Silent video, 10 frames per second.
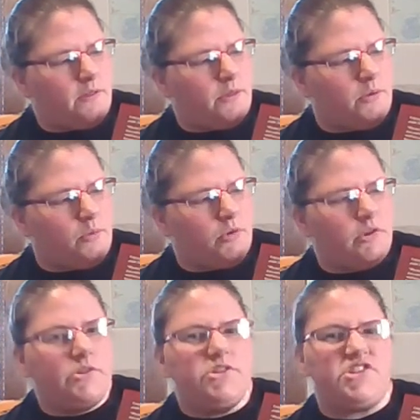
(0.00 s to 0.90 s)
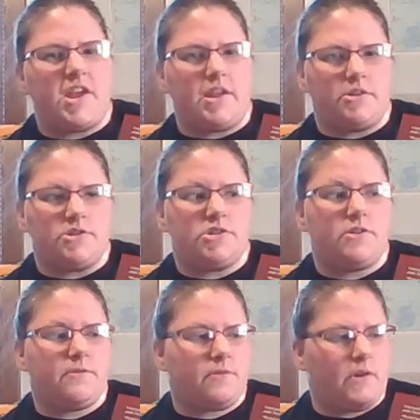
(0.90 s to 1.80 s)
the world changed
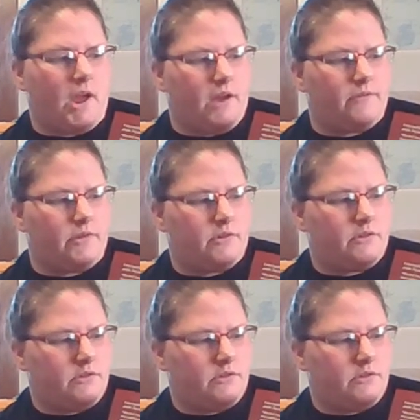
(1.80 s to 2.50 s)
forever.